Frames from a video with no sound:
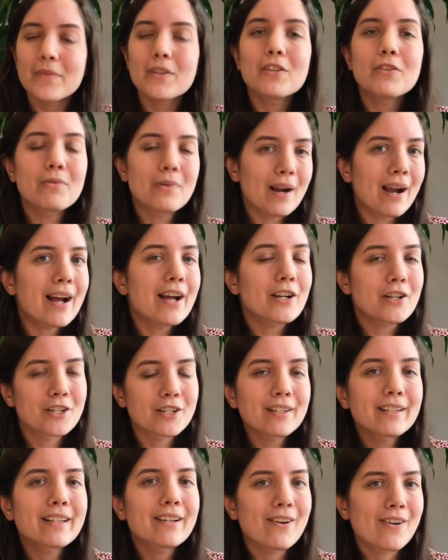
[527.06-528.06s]
you are
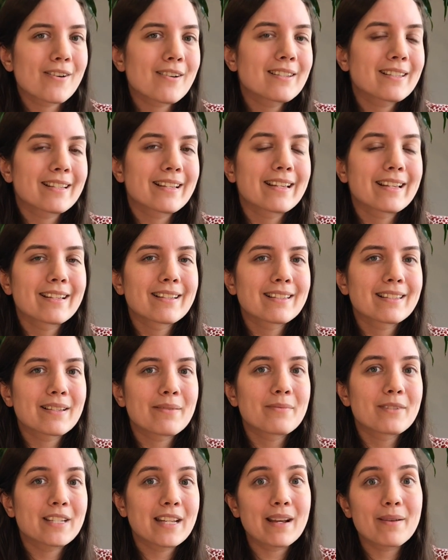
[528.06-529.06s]
actually causing
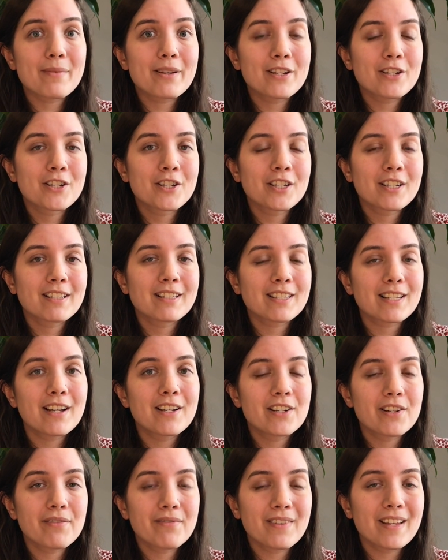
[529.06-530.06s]
some damage inside
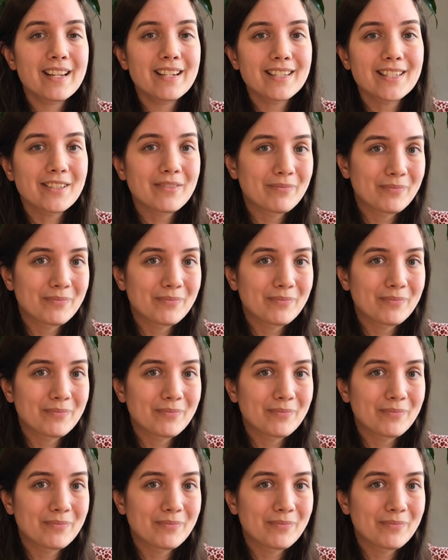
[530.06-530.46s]
your feet.